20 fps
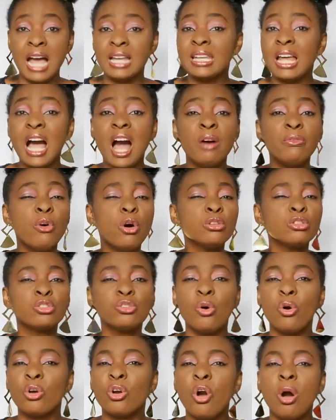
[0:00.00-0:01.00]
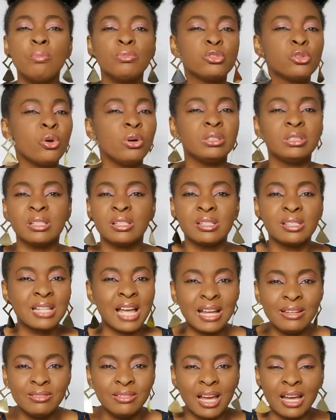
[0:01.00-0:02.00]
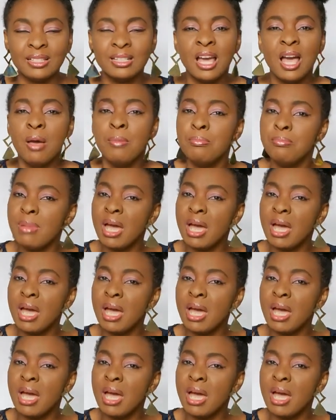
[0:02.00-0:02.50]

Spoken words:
And I have also come to understand that